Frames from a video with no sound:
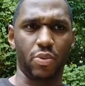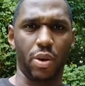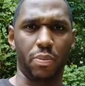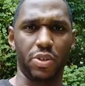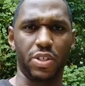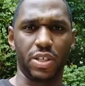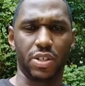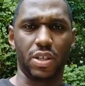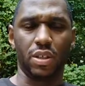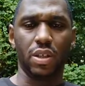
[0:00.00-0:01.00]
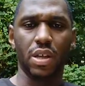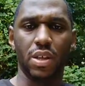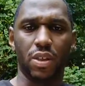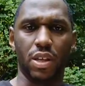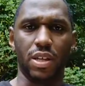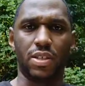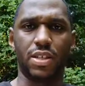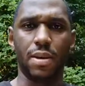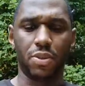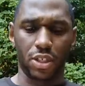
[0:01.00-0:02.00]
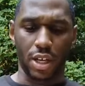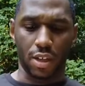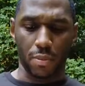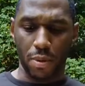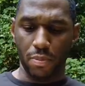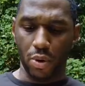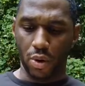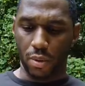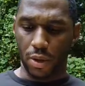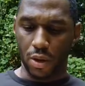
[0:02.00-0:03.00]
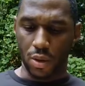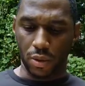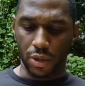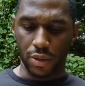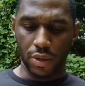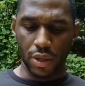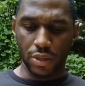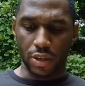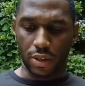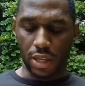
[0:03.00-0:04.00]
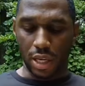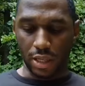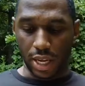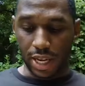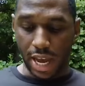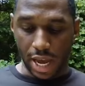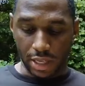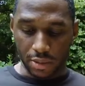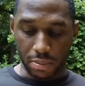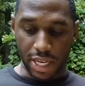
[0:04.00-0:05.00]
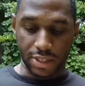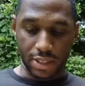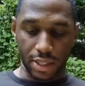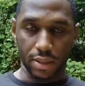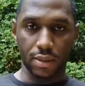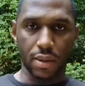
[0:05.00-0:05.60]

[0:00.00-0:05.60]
It represents the deception that the people are going to be under to think that God is blessing.